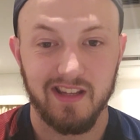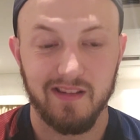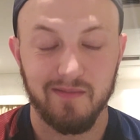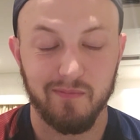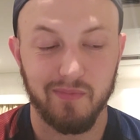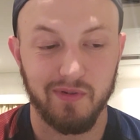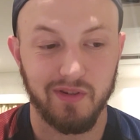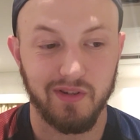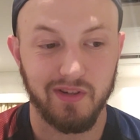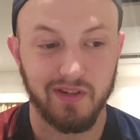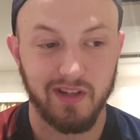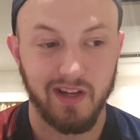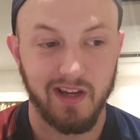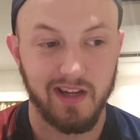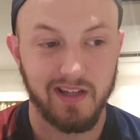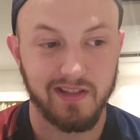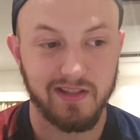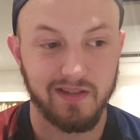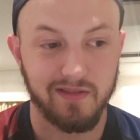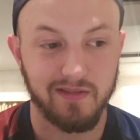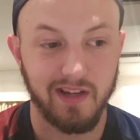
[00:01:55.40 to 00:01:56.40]
But yeah,
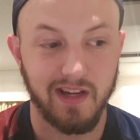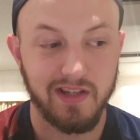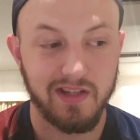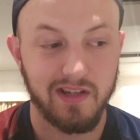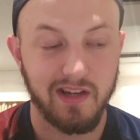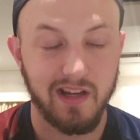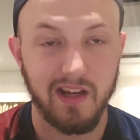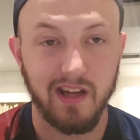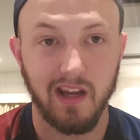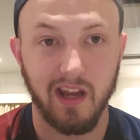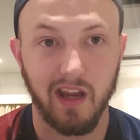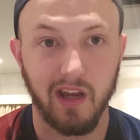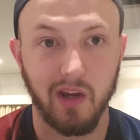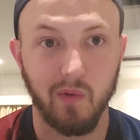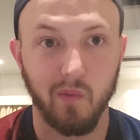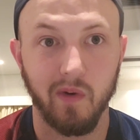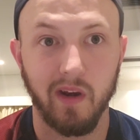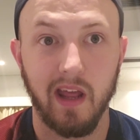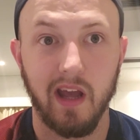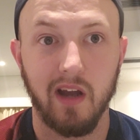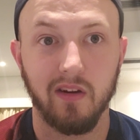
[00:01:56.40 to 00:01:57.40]
so yesterday I
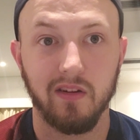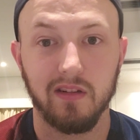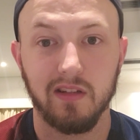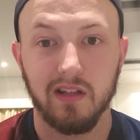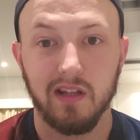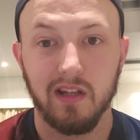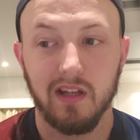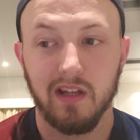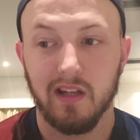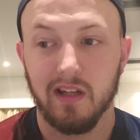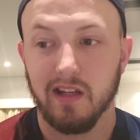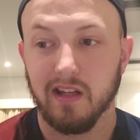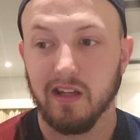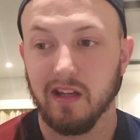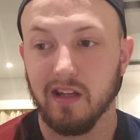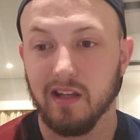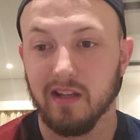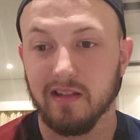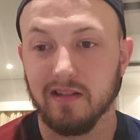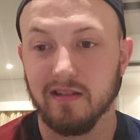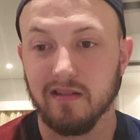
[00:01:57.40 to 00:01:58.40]
went out
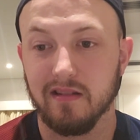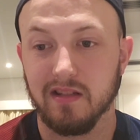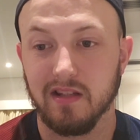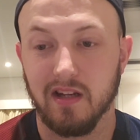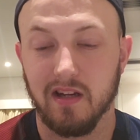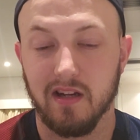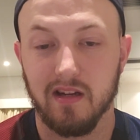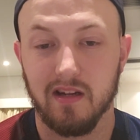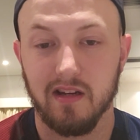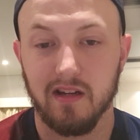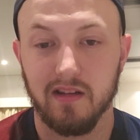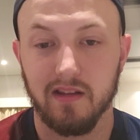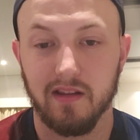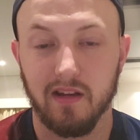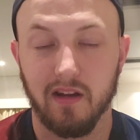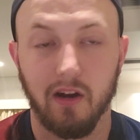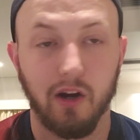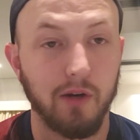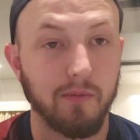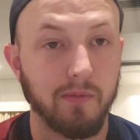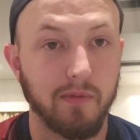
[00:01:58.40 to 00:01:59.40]
and saw the
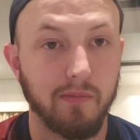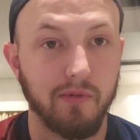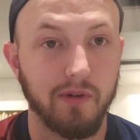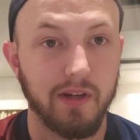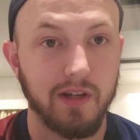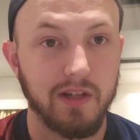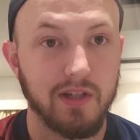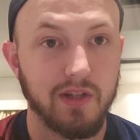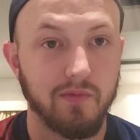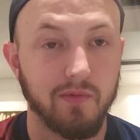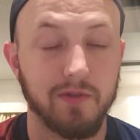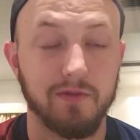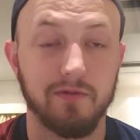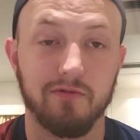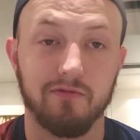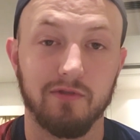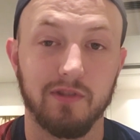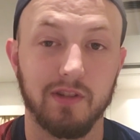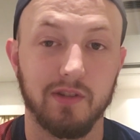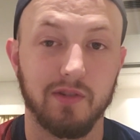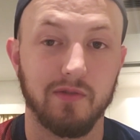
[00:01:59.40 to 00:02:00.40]
Harbor Bridge, which was
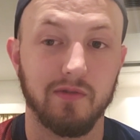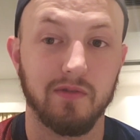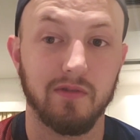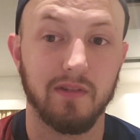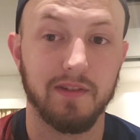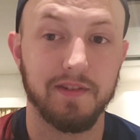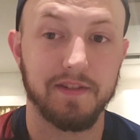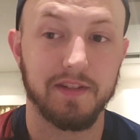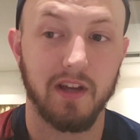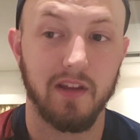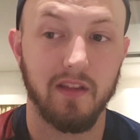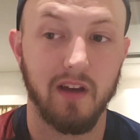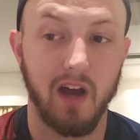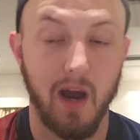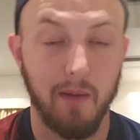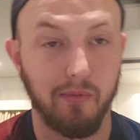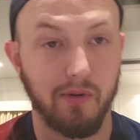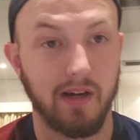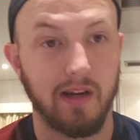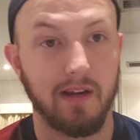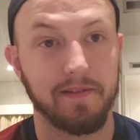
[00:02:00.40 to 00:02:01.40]
really cool, and saw the
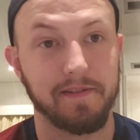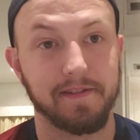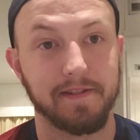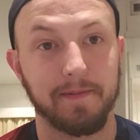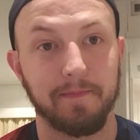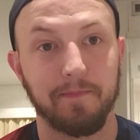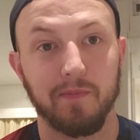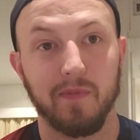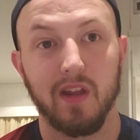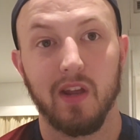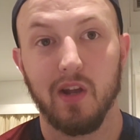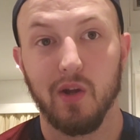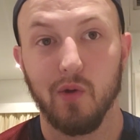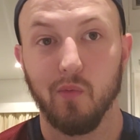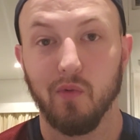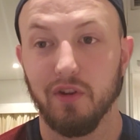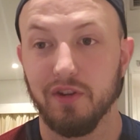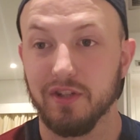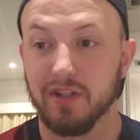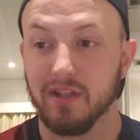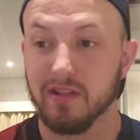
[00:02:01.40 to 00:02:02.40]
Opera House,
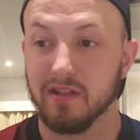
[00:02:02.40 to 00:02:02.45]
which,